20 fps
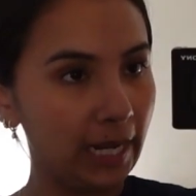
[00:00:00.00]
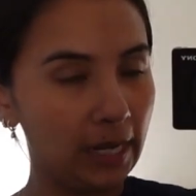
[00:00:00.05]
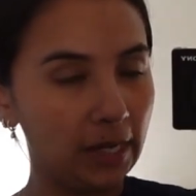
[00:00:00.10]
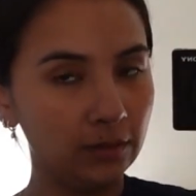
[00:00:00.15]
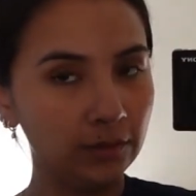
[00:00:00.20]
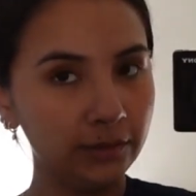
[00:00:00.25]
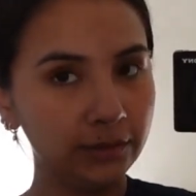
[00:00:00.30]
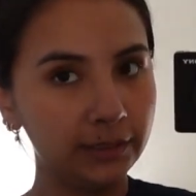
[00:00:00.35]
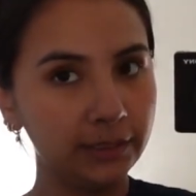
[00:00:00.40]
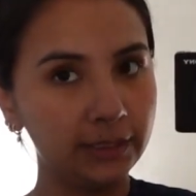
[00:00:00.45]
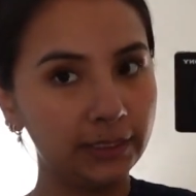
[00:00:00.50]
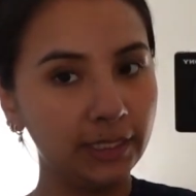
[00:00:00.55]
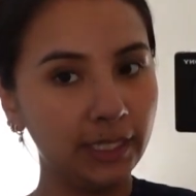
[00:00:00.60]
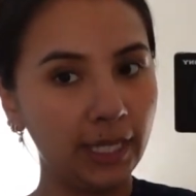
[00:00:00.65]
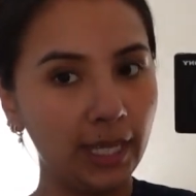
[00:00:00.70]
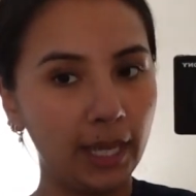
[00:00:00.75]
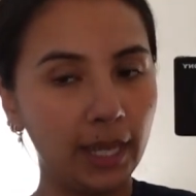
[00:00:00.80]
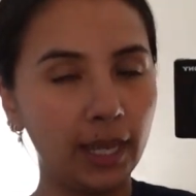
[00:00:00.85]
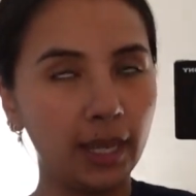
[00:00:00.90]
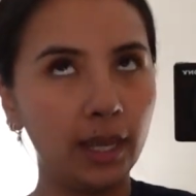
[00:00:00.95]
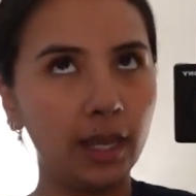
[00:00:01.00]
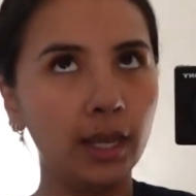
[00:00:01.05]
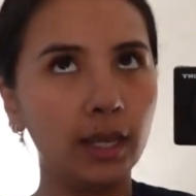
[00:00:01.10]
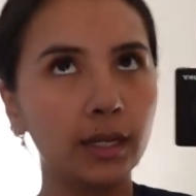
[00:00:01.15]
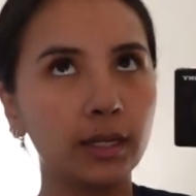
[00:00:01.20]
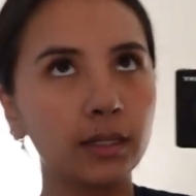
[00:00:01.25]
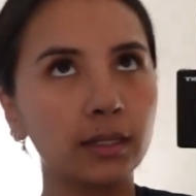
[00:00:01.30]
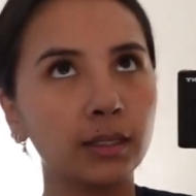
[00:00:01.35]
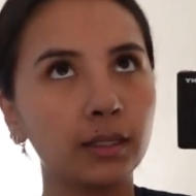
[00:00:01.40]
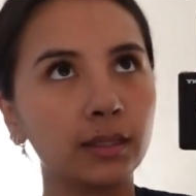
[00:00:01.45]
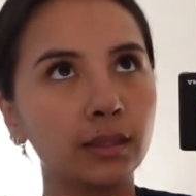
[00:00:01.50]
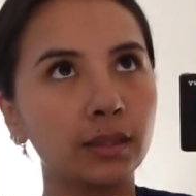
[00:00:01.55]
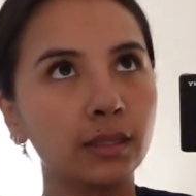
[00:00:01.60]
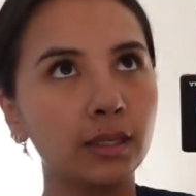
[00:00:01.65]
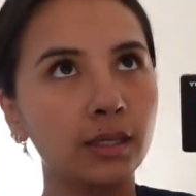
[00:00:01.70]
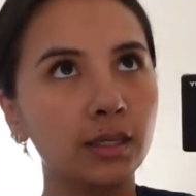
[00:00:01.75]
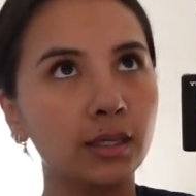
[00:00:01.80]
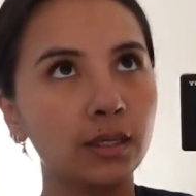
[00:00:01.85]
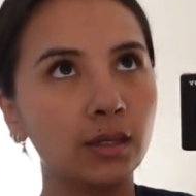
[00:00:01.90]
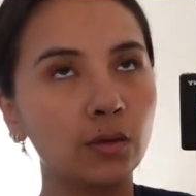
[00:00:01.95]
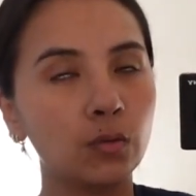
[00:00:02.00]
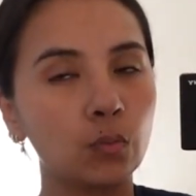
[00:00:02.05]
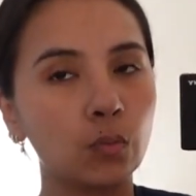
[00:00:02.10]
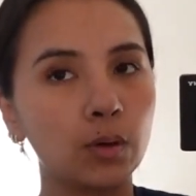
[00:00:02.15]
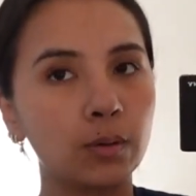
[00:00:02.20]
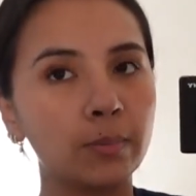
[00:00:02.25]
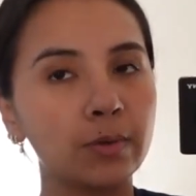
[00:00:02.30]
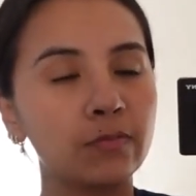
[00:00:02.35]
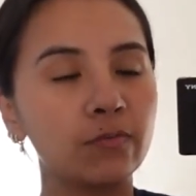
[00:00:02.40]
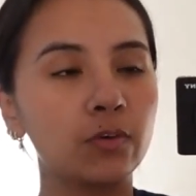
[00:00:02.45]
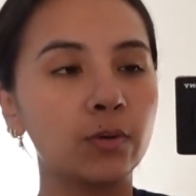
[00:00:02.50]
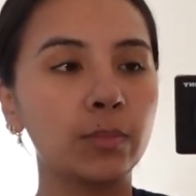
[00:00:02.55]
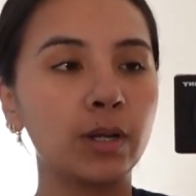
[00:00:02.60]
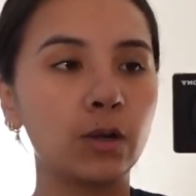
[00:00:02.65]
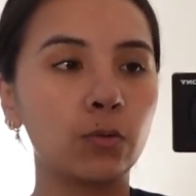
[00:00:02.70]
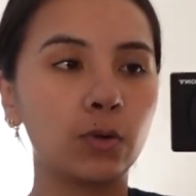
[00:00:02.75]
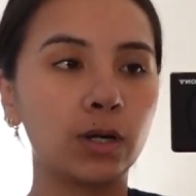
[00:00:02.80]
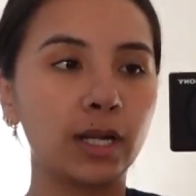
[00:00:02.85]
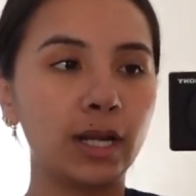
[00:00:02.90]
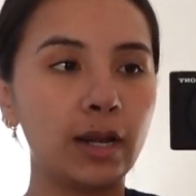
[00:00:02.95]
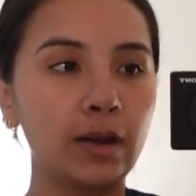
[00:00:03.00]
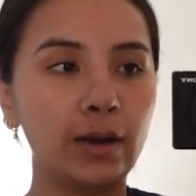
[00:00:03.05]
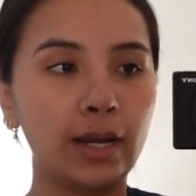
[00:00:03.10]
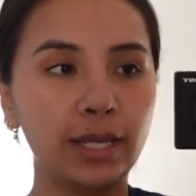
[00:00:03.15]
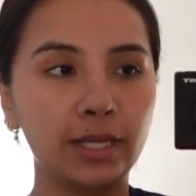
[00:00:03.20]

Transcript: out and the warm up for my workout,